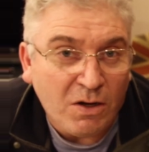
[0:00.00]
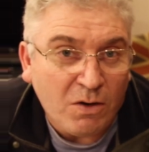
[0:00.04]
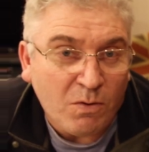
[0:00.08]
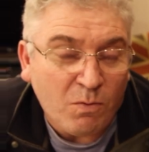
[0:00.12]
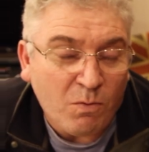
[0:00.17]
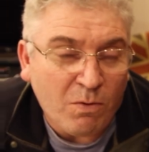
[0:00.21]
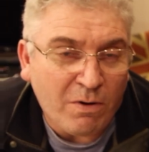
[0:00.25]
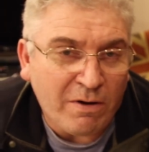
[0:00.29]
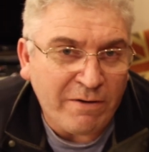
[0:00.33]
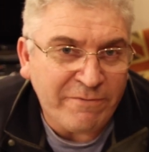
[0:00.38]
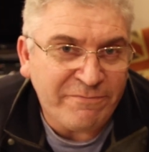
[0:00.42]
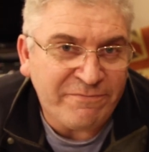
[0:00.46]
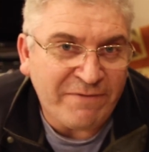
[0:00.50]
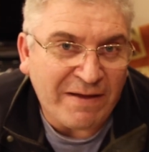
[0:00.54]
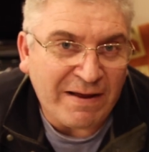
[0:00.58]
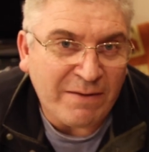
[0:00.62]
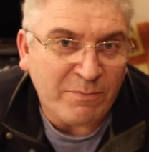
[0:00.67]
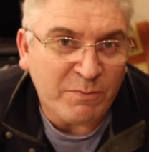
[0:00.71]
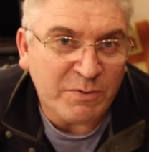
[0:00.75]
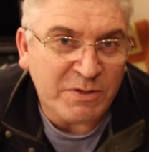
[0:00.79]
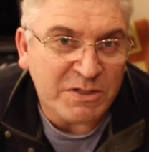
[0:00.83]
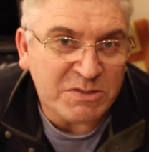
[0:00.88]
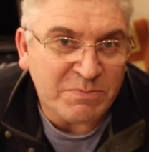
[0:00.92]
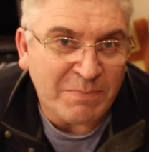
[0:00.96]
What I've found
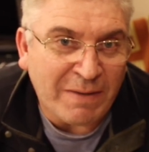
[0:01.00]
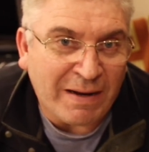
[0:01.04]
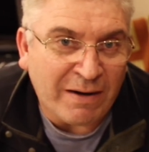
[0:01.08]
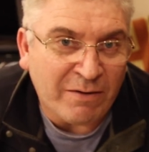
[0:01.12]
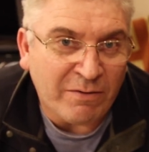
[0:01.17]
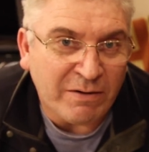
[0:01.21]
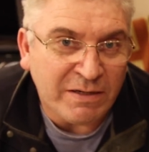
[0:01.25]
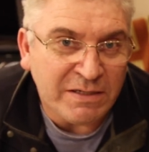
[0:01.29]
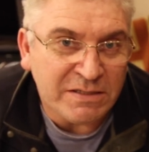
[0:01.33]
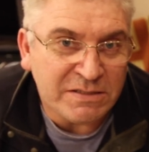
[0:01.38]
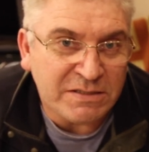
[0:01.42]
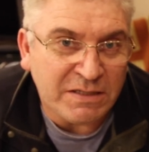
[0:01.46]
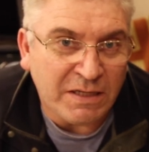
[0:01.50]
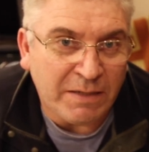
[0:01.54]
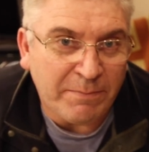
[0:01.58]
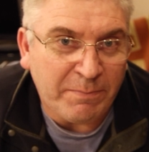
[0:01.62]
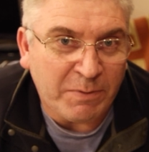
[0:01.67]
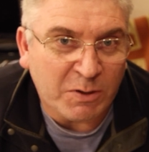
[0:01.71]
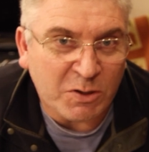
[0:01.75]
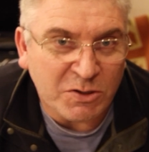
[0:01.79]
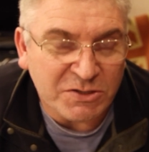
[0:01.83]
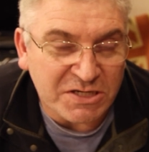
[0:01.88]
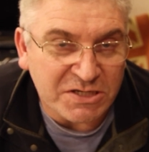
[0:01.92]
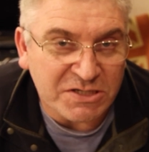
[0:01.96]
with this mount is that
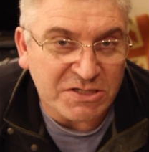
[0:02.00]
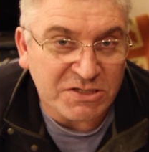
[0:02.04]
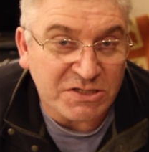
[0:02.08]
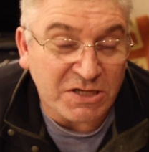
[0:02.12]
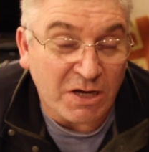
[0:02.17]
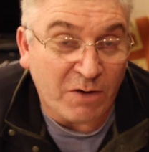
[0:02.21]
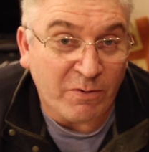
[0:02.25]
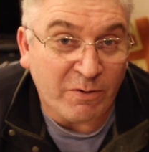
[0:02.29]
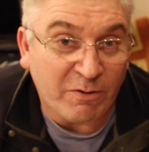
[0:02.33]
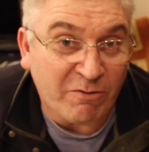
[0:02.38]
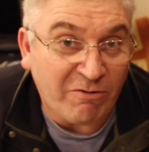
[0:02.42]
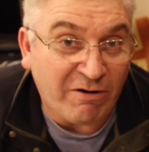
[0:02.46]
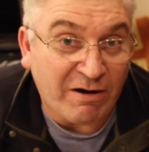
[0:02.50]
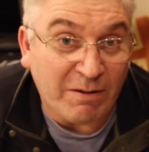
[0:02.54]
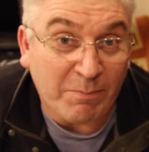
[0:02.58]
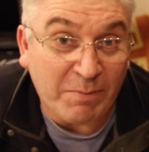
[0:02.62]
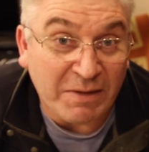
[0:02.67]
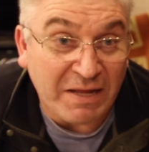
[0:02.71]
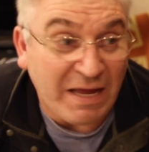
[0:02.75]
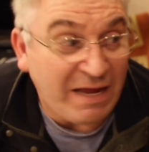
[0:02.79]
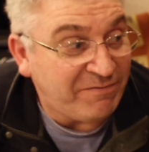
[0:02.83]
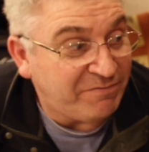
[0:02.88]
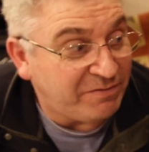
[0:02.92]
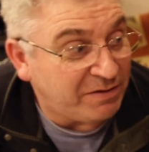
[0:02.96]
because it's so incredibly
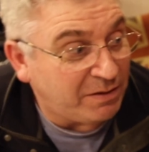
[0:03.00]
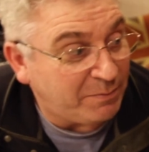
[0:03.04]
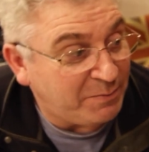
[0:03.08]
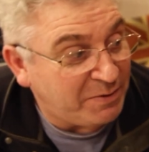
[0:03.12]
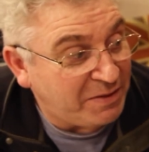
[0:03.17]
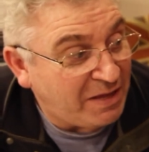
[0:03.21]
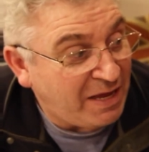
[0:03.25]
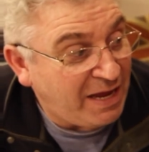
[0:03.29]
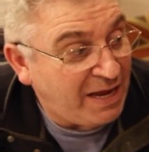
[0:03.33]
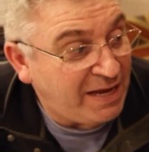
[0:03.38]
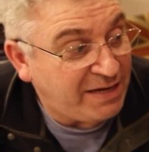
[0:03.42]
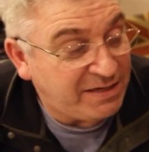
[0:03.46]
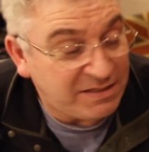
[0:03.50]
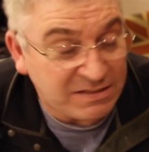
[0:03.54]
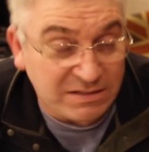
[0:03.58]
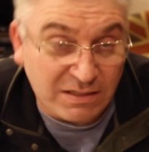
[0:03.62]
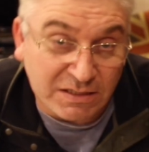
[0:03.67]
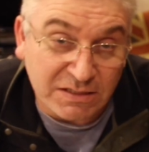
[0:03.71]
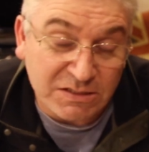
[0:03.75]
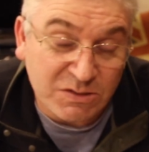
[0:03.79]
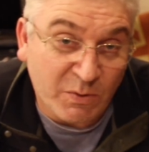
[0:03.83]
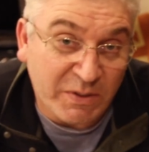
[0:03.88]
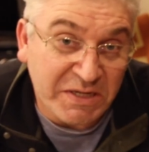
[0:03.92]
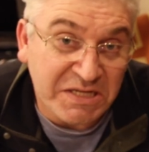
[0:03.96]
heavy, I mean the head is
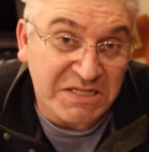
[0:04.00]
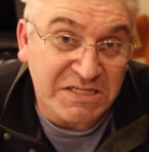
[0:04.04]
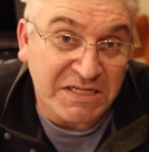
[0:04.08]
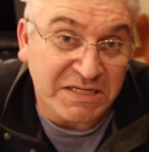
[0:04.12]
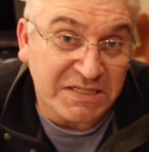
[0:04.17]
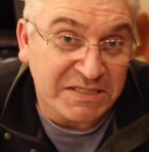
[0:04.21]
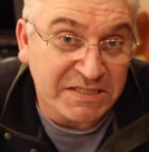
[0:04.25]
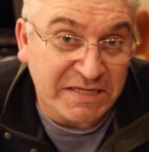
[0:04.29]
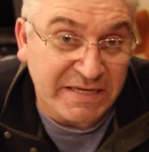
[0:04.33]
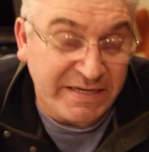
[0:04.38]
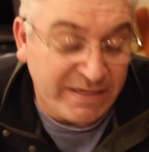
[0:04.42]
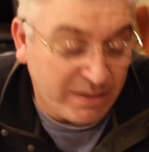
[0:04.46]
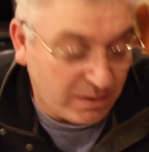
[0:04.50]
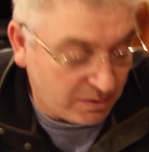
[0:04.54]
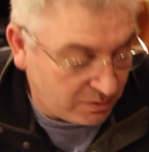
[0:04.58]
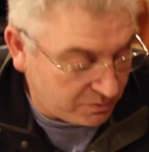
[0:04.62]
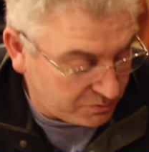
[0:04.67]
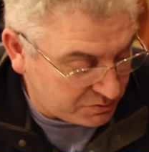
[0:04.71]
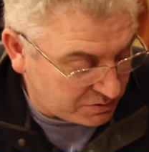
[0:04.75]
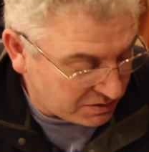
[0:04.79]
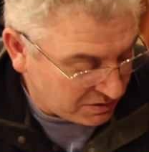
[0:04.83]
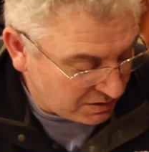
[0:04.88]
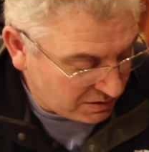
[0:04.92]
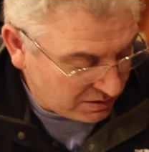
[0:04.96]
like 26
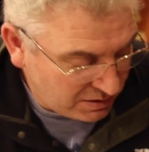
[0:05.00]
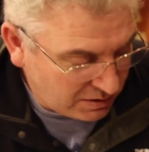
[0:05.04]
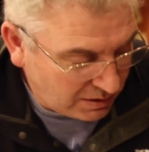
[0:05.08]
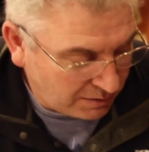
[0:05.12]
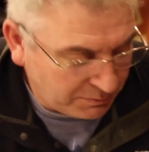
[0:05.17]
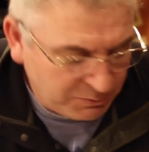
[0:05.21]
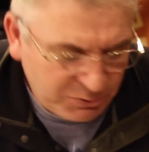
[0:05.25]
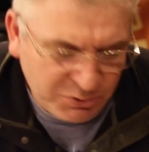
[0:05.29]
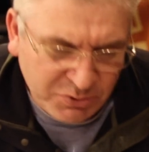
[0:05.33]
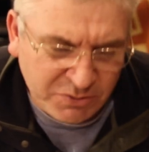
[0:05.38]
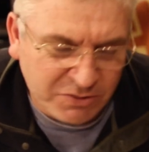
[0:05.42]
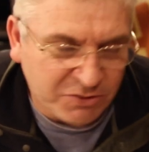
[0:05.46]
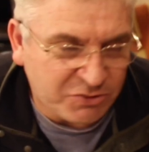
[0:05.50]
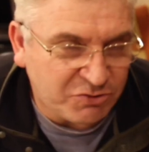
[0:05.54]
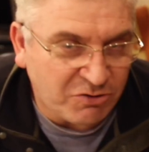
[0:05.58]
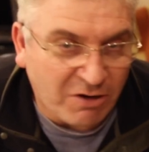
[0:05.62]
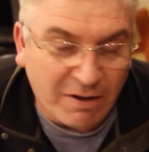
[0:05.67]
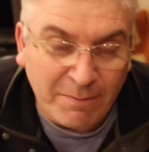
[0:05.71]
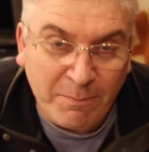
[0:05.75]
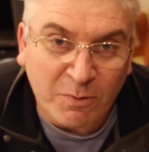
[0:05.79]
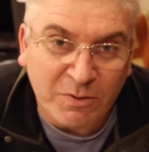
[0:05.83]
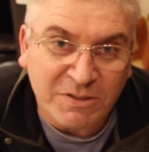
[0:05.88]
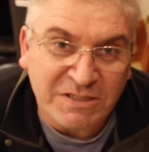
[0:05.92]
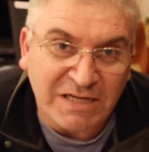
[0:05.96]
kilos, I'm sure the
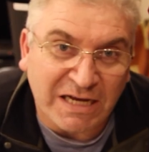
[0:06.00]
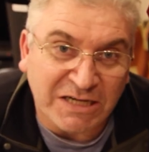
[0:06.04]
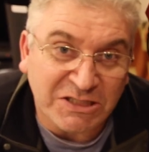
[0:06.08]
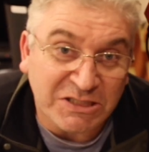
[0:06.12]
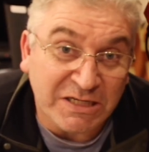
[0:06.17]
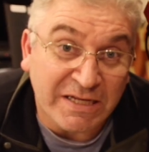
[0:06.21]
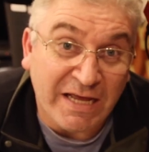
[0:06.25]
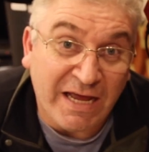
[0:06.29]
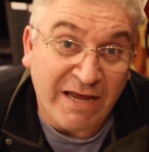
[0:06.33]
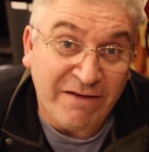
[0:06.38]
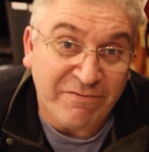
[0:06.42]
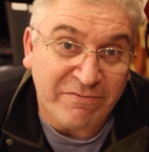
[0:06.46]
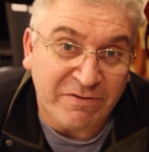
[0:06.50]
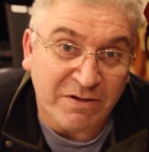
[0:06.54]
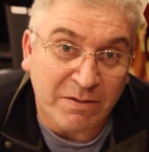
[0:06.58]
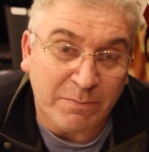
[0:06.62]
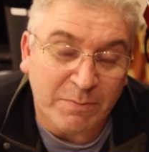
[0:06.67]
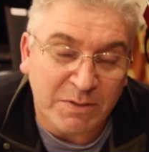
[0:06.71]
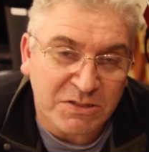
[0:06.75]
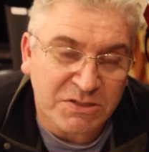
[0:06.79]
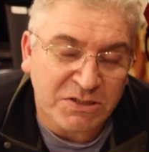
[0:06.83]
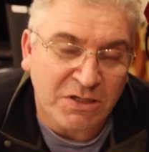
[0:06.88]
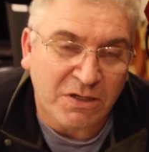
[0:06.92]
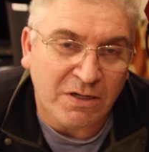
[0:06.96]
tripod is actually heavier, but
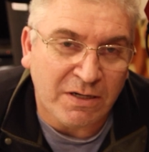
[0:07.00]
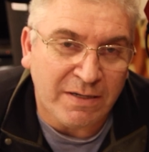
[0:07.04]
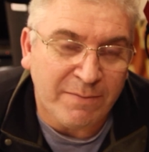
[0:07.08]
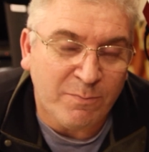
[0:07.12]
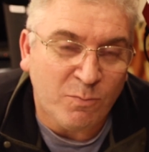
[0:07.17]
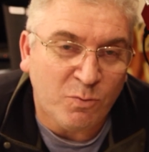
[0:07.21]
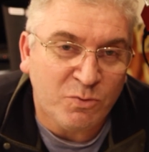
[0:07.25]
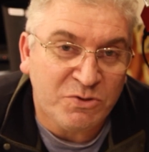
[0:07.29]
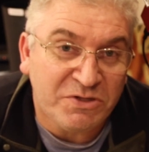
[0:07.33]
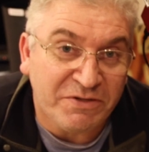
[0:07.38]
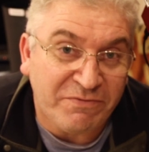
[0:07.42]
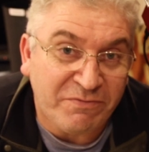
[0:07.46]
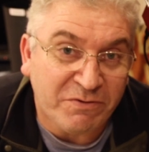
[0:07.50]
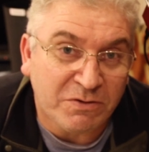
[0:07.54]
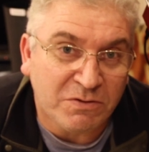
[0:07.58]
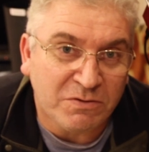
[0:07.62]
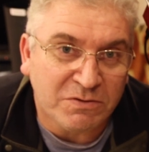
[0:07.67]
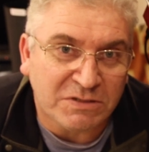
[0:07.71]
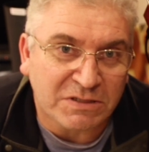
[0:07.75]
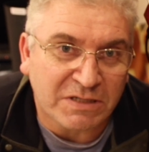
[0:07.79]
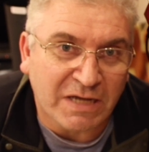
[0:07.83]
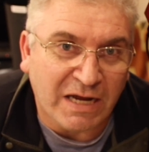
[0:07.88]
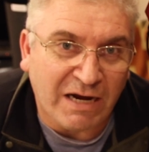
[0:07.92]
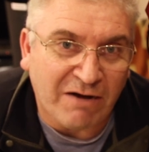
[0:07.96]
it's certainly more difficult
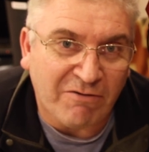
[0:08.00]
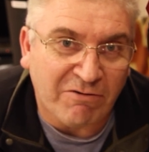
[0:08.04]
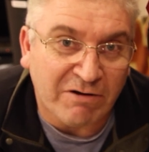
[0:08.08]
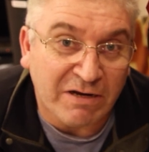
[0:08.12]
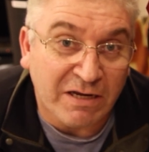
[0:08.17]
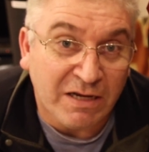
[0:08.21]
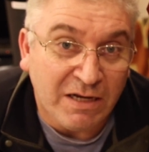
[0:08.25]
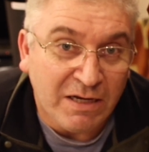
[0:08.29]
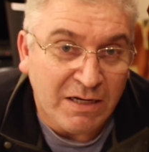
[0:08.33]
to carry.